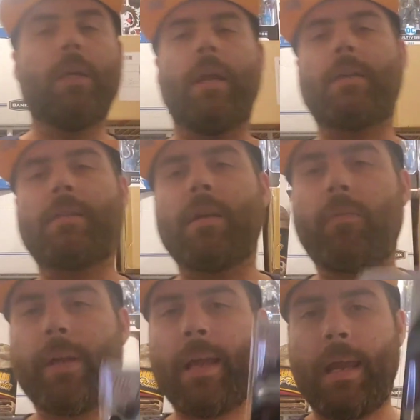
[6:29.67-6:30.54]
Next up,
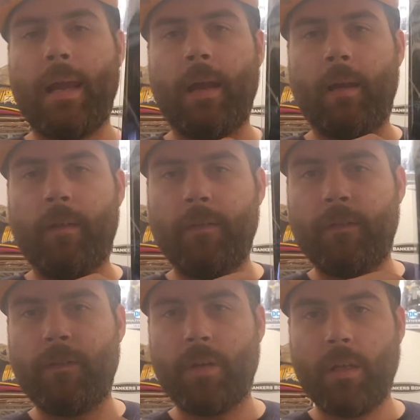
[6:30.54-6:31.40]
we
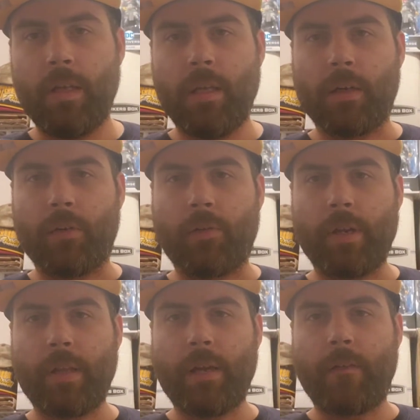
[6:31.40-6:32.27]
have
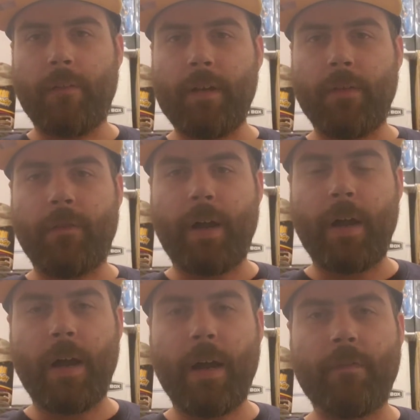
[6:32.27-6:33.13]
Green Lantern
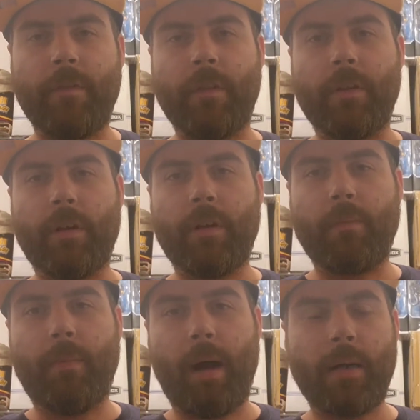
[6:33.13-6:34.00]
55, the Doug
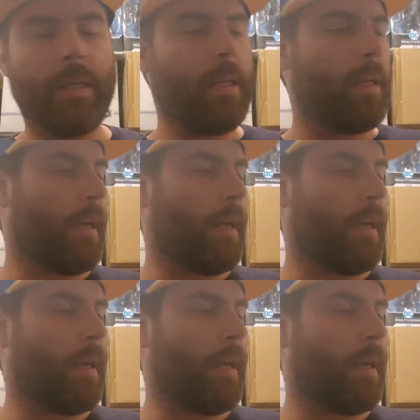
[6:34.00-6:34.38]
Mahnke.